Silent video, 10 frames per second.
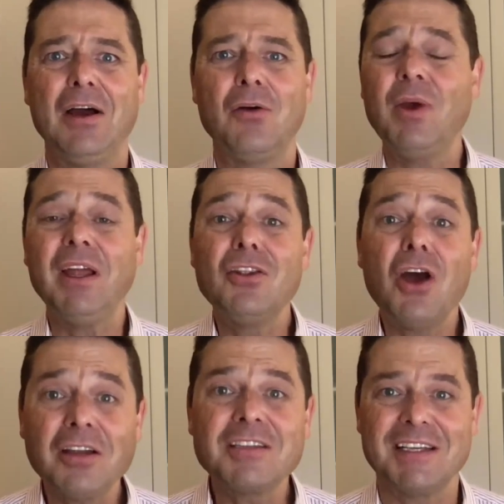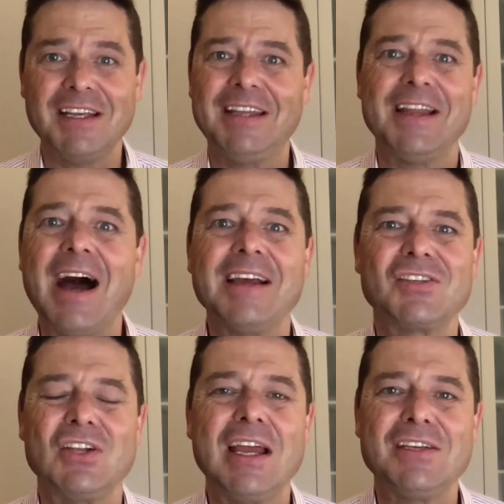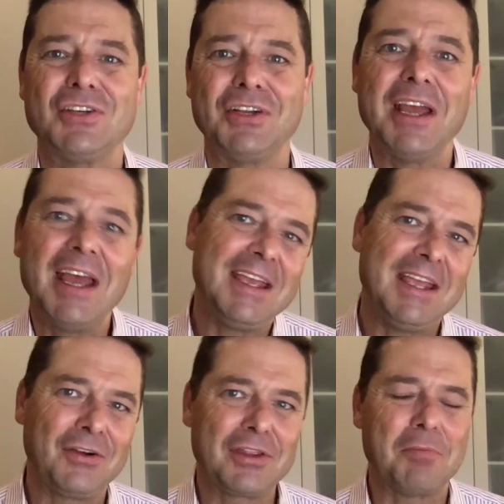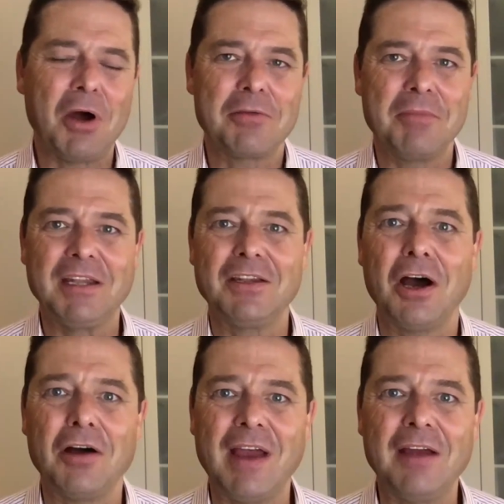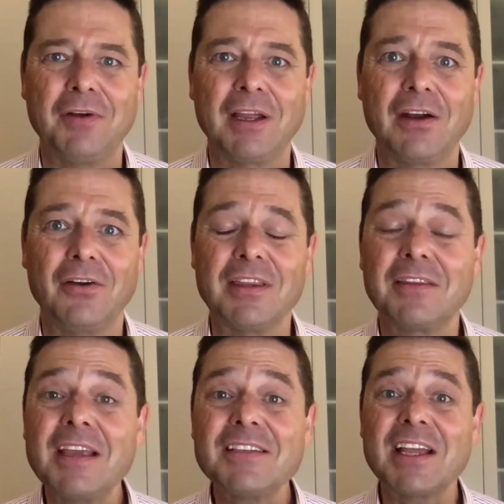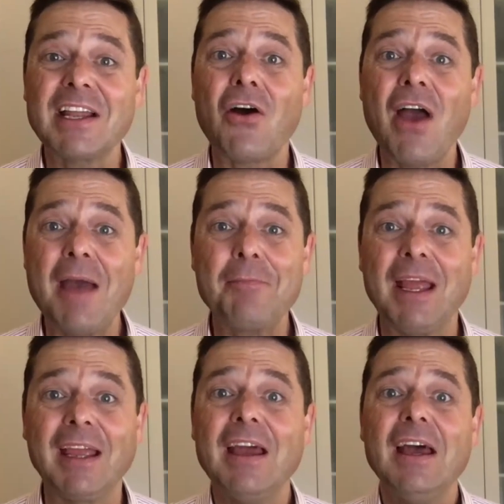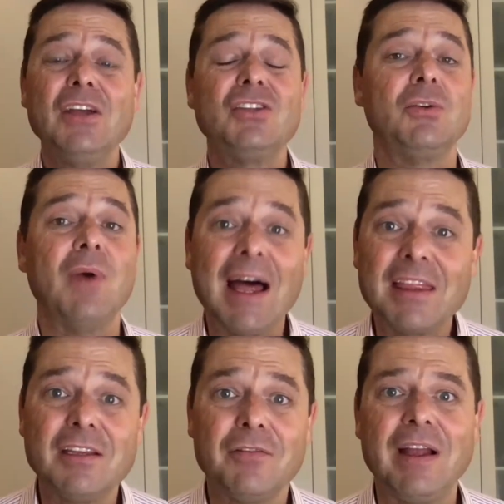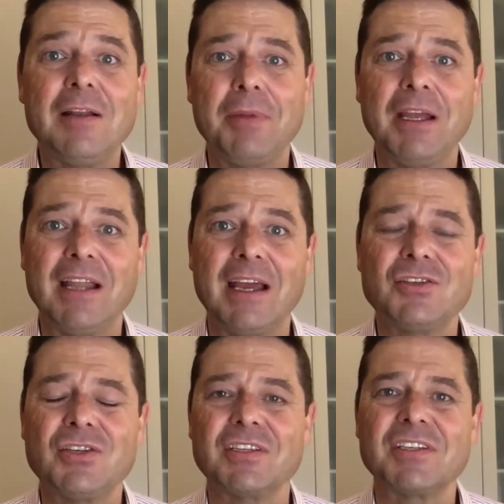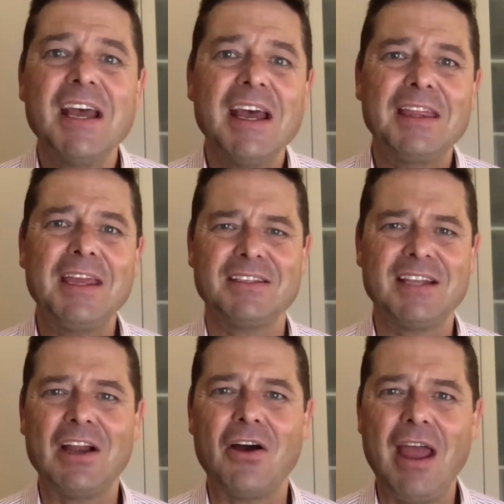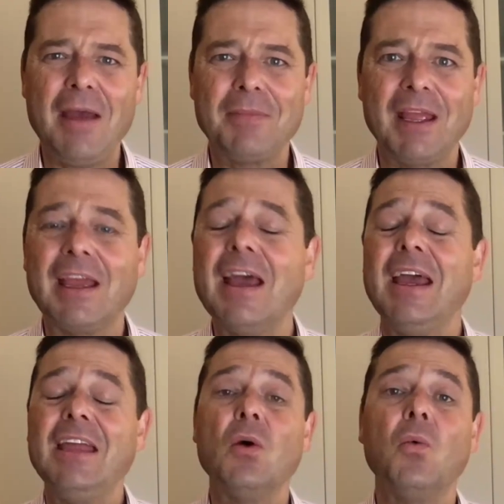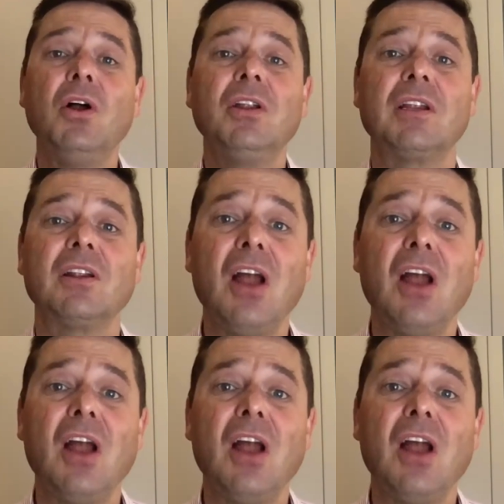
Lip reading: We're not in isolation here at the bottom end of Africa, and things that are happening to other developing nations, things that are happening in the world at